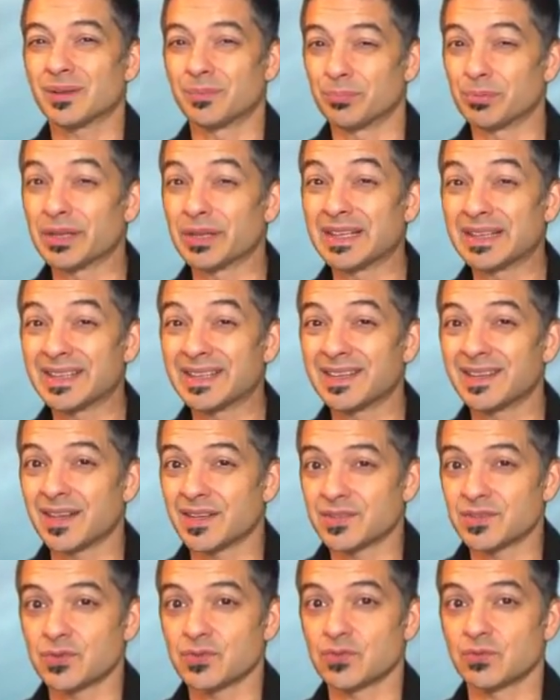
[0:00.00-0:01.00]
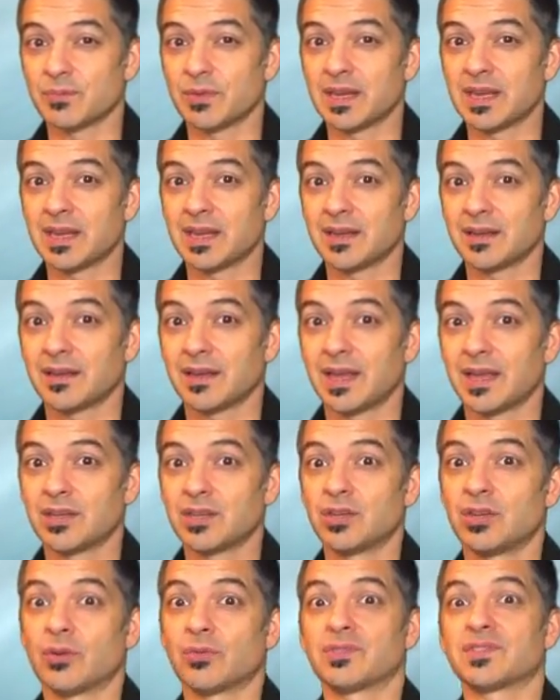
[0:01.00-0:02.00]
completely on social media and
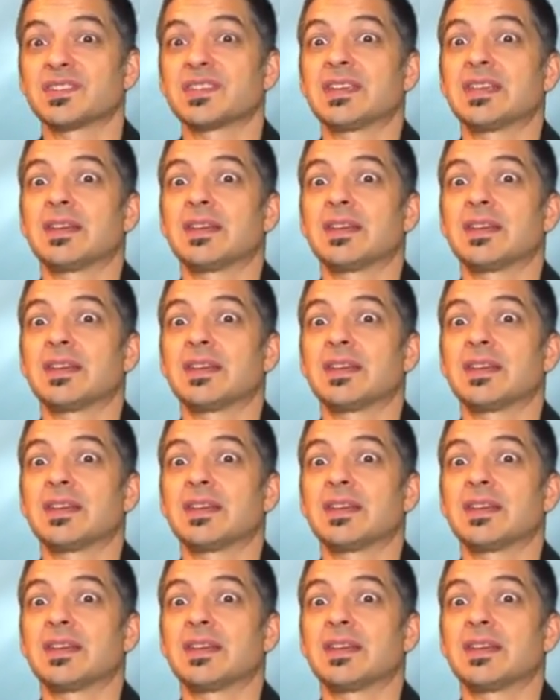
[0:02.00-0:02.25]
you don't see